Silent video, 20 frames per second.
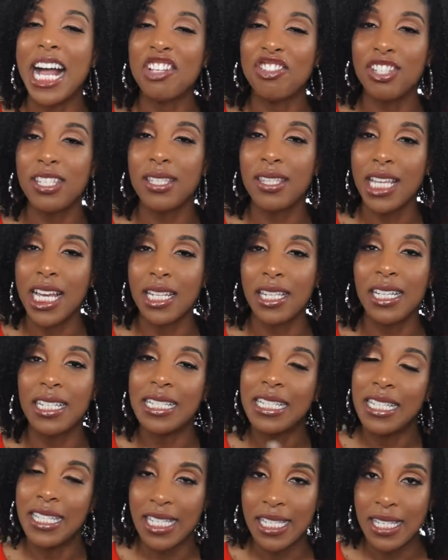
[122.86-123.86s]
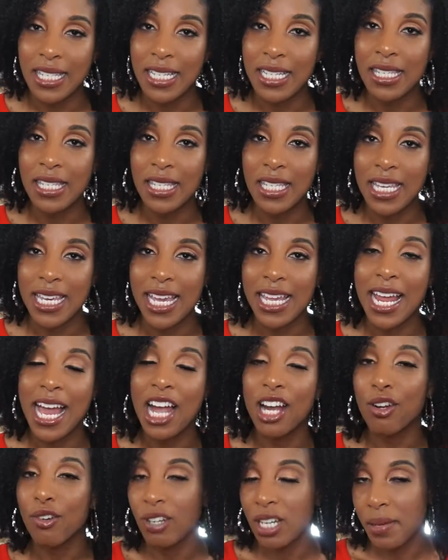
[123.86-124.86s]
i just think the consistency and
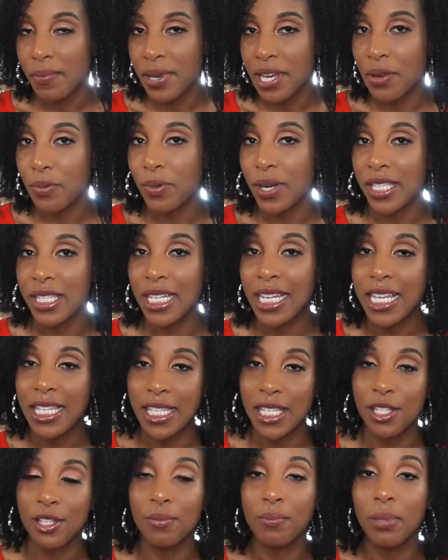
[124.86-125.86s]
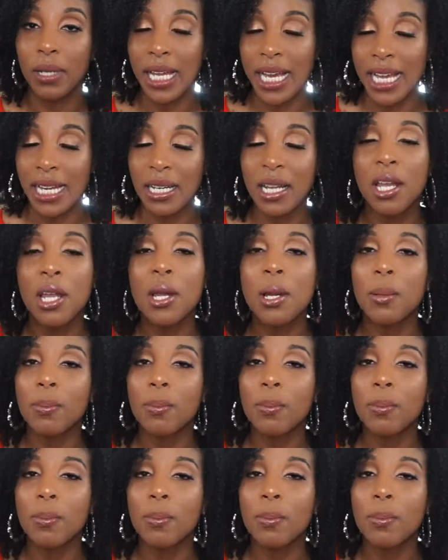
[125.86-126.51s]
how creamy it was and easy to blend